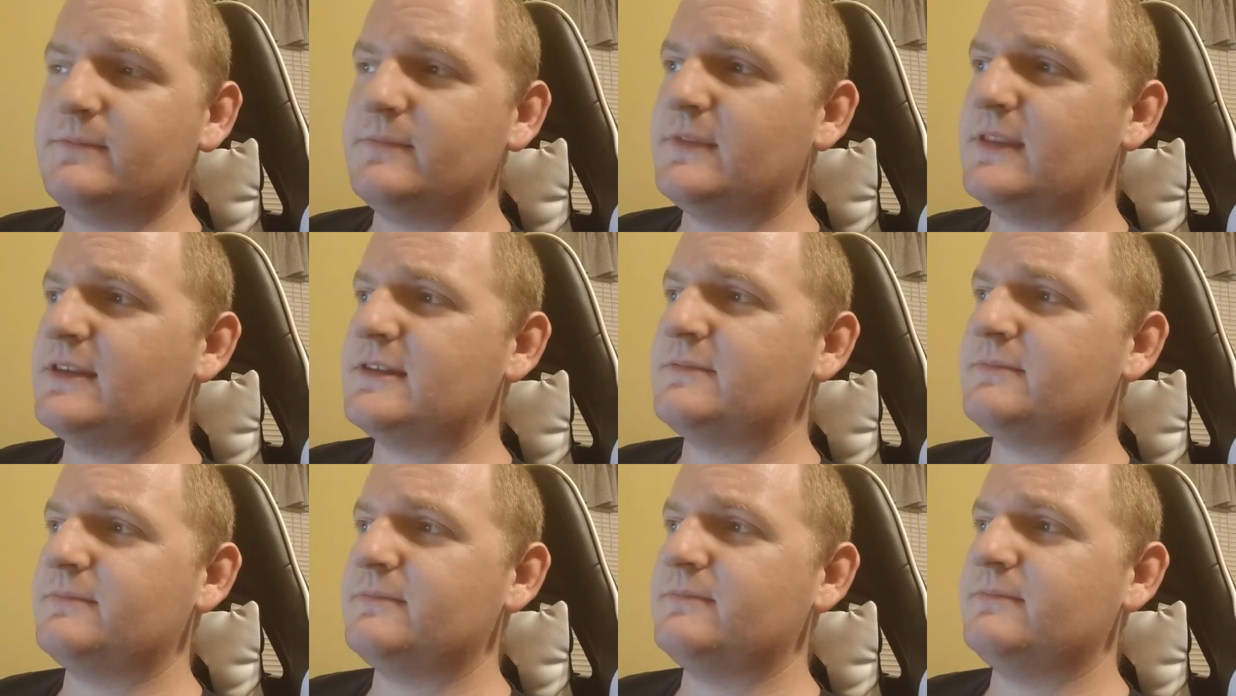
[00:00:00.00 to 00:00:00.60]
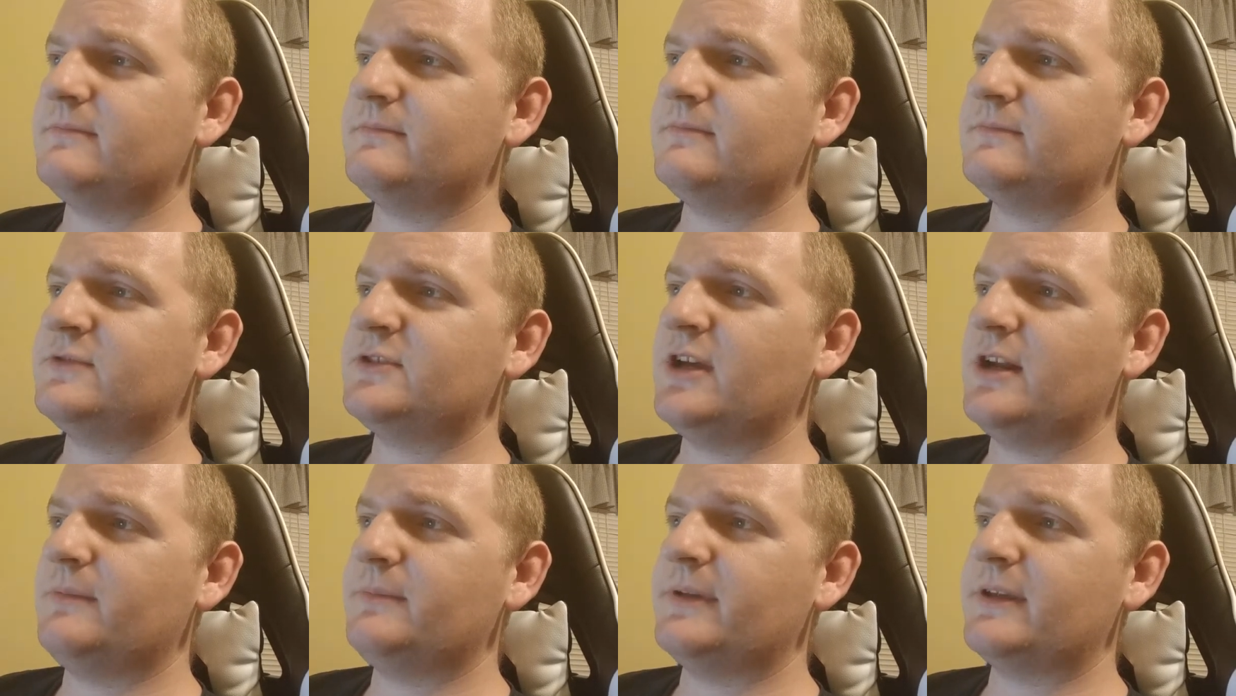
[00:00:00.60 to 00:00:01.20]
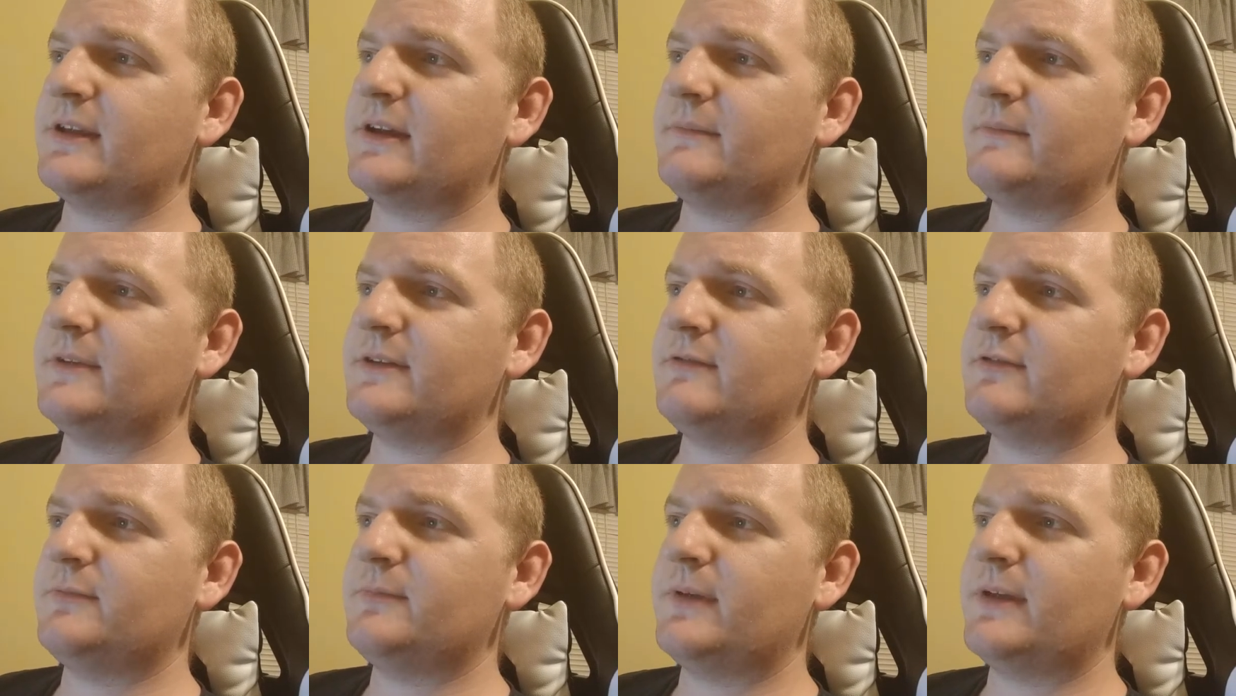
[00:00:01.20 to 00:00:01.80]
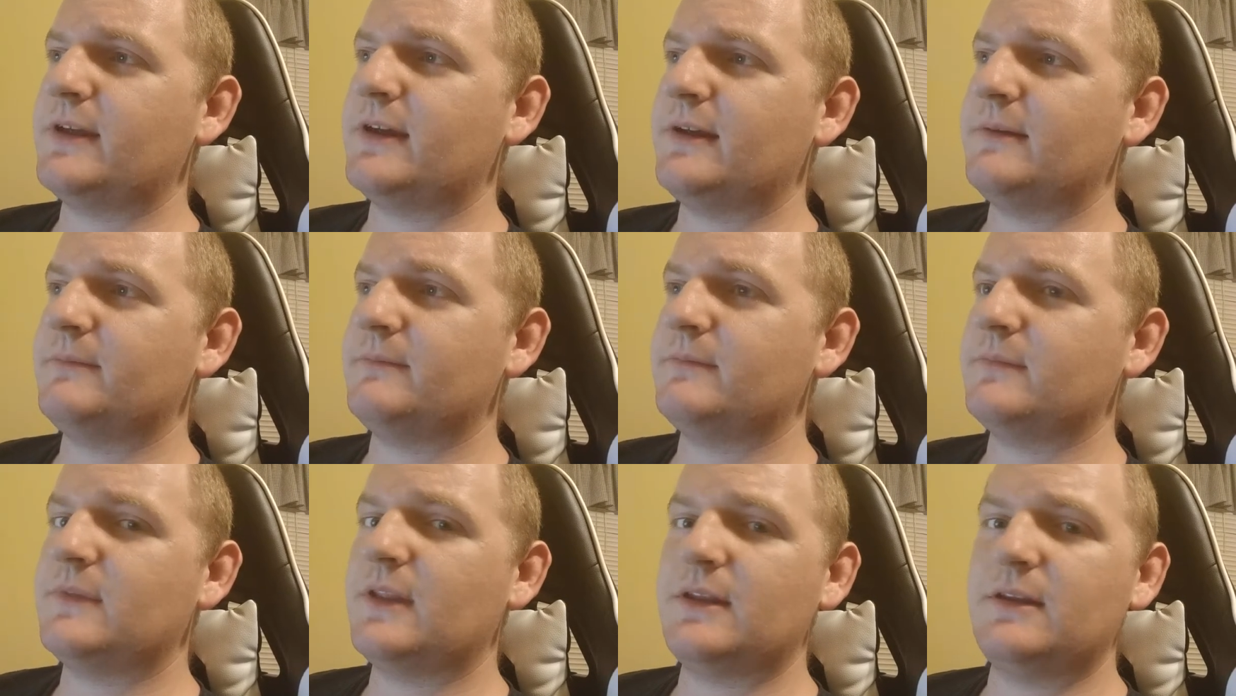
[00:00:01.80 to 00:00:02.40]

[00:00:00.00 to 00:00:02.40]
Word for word: this channel become? It would become